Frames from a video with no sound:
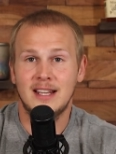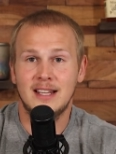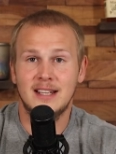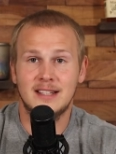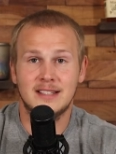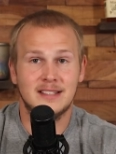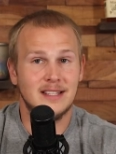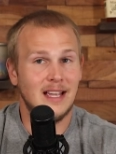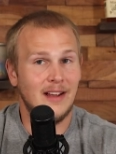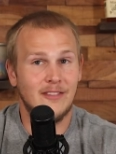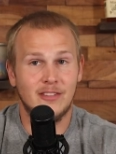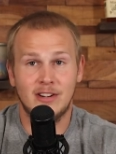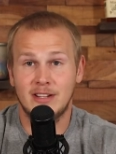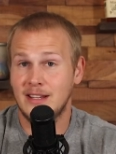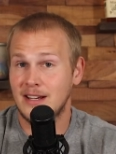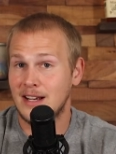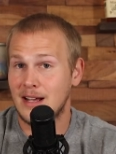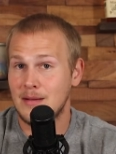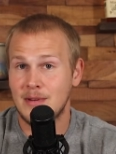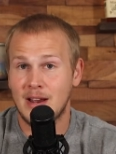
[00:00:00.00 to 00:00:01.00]
is
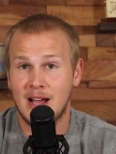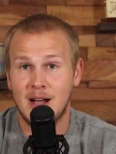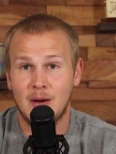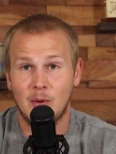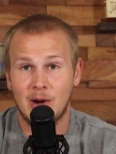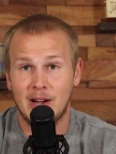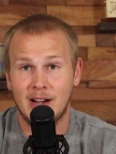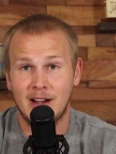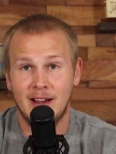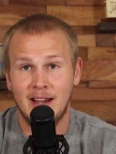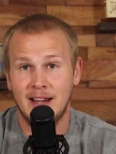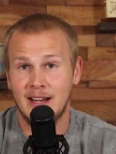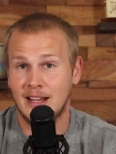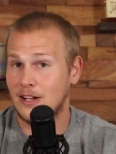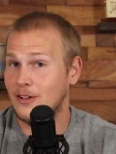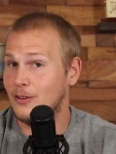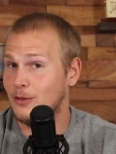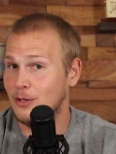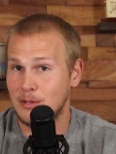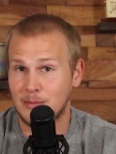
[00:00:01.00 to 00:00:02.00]
everything I'm not wearing,
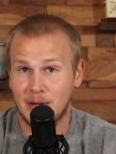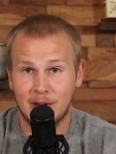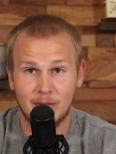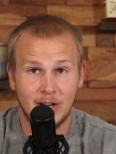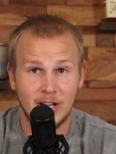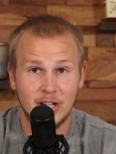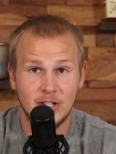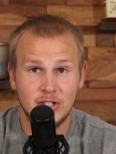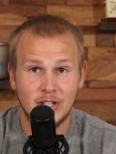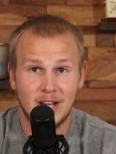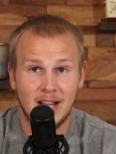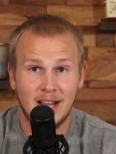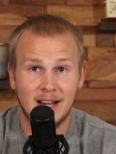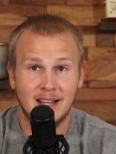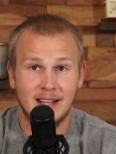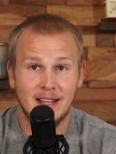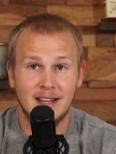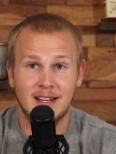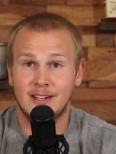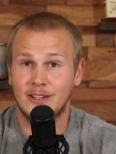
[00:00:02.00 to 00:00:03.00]
including my rain
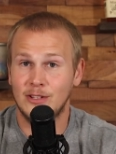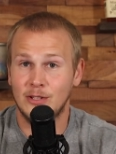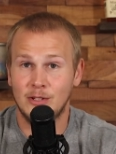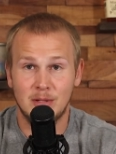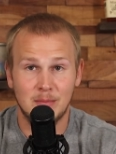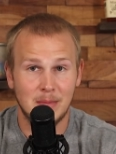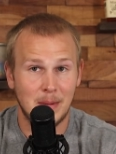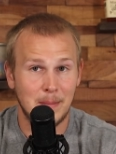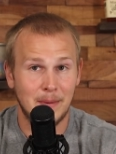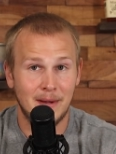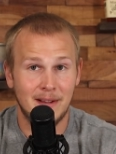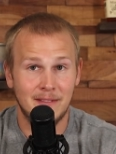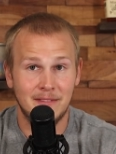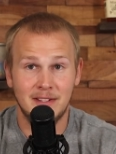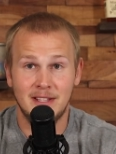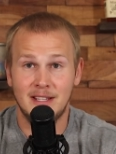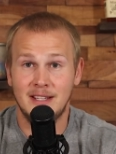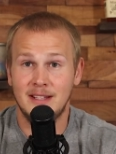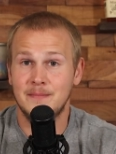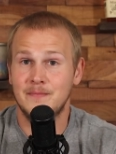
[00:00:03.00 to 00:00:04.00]
jacket, including my
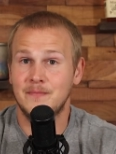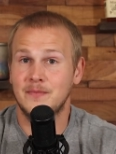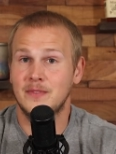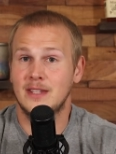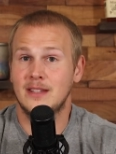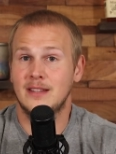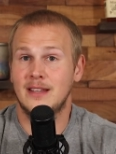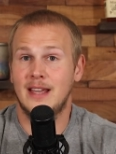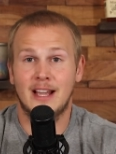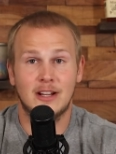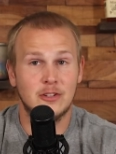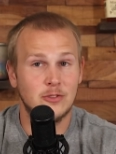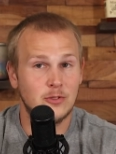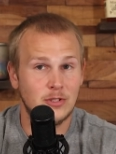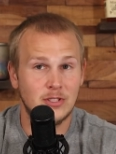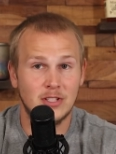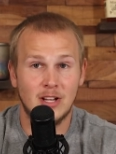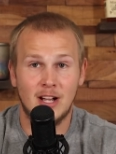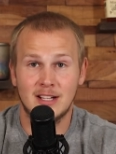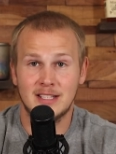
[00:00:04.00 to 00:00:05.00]
puffy,
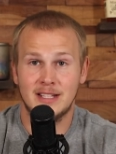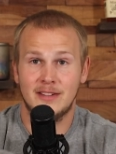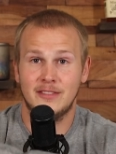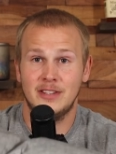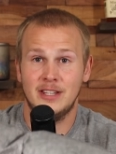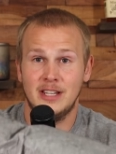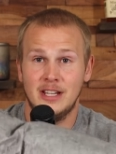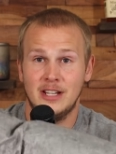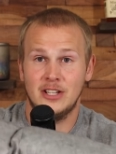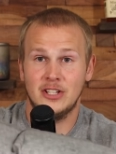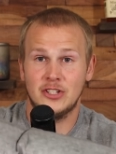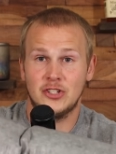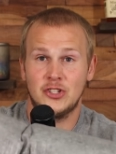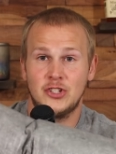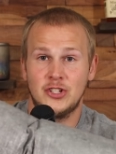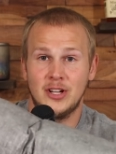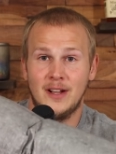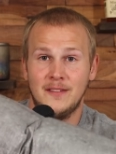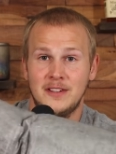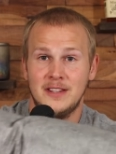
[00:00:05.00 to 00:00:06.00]
extra socks, everything gets
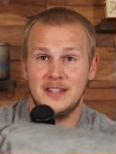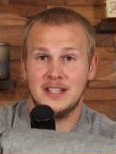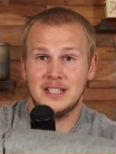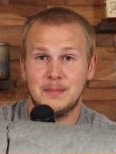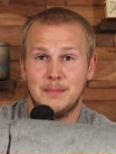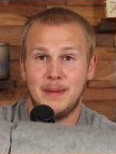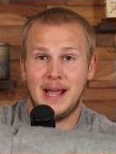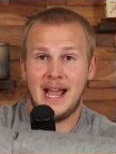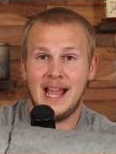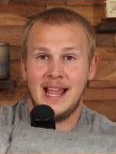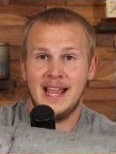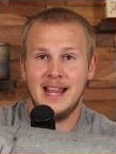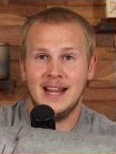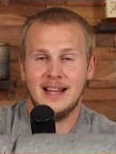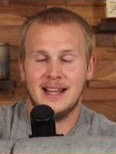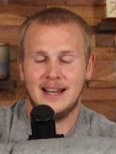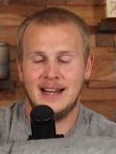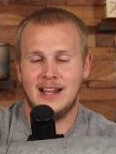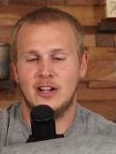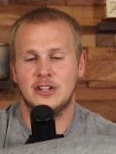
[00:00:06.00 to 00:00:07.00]
shoved in this
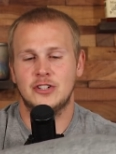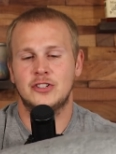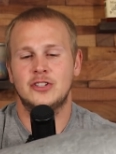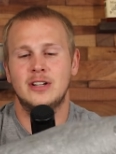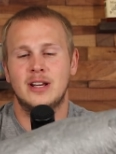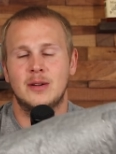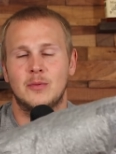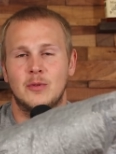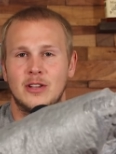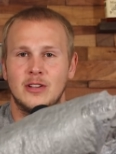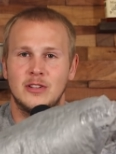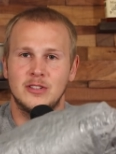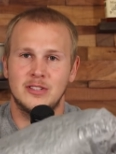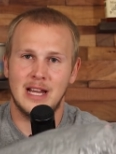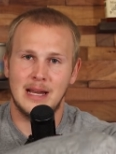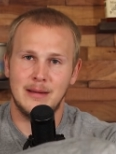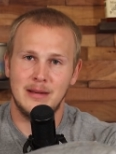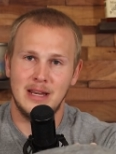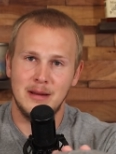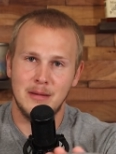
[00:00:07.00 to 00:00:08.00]
bag. And I should get one of those
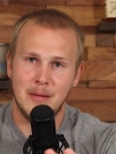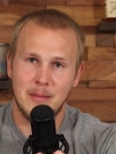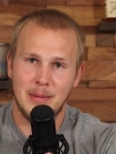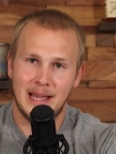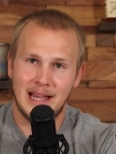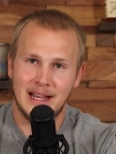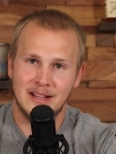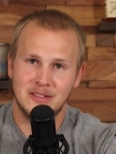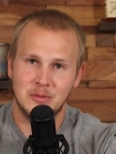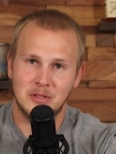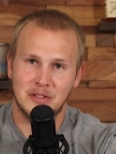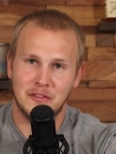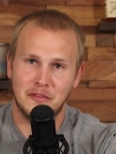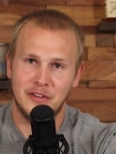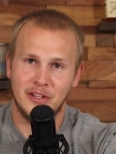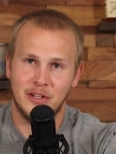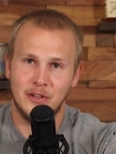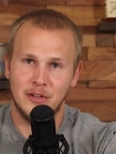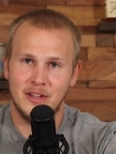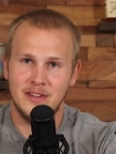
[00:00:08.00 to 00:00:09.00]
Dyneema bags with the
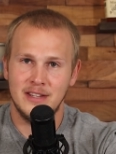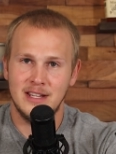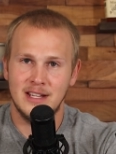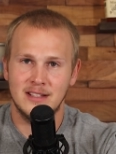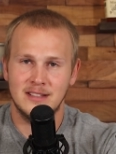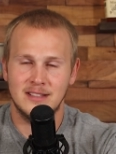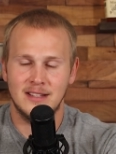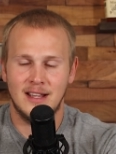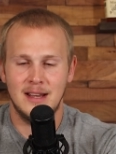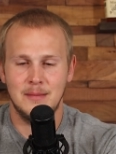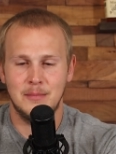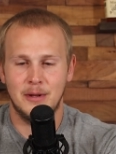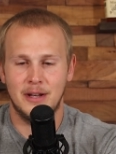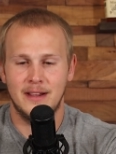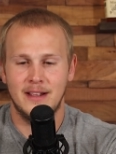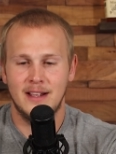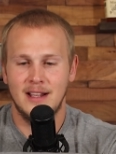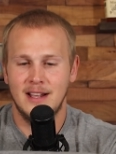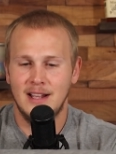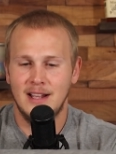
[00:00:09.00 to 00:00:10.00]
felt on the outside, but